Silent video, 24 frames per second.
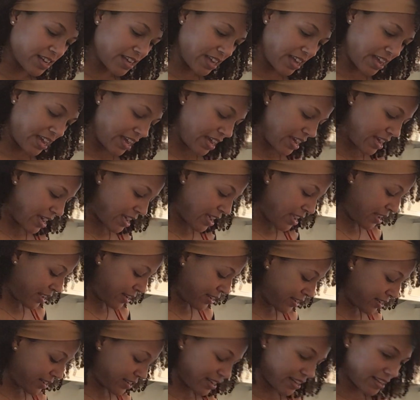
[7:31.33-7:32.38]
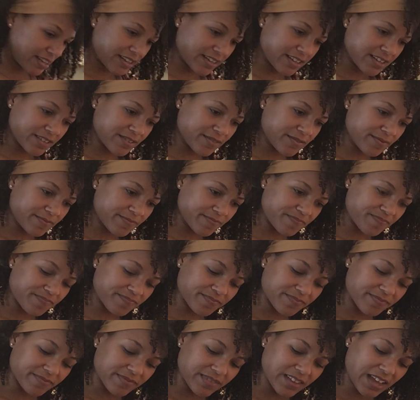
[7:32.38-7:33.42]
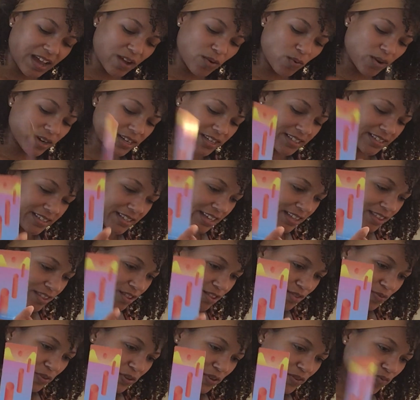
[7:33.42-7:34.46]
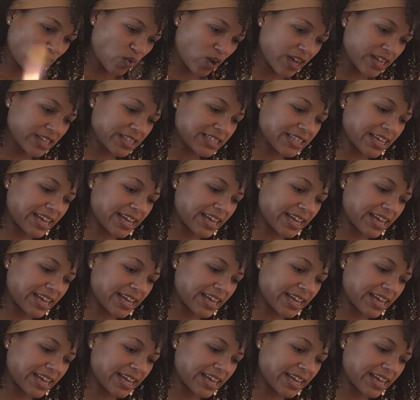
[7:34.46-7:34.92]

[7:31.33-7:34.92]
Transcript: And I want to say the Three of Wands.